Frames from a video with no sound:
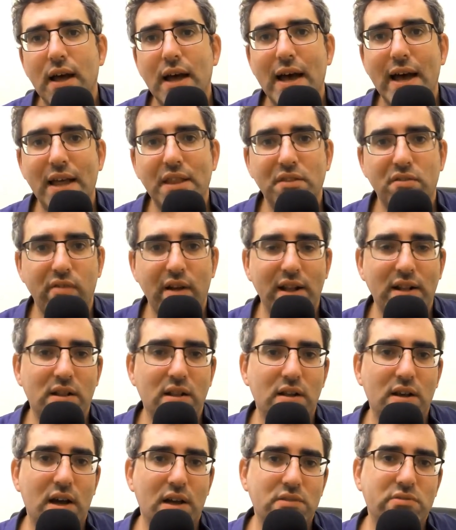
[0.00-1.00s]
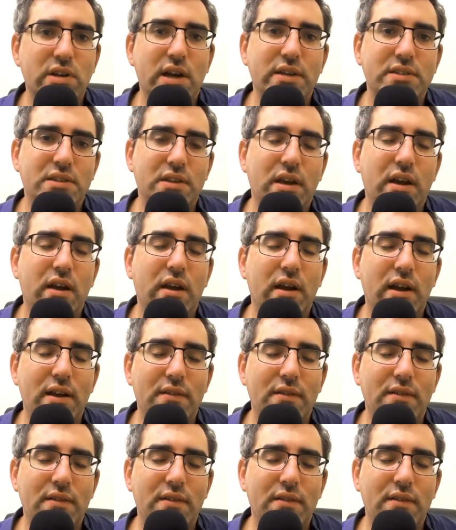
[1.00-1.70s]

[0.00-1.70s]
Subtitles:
And the rental contracts here,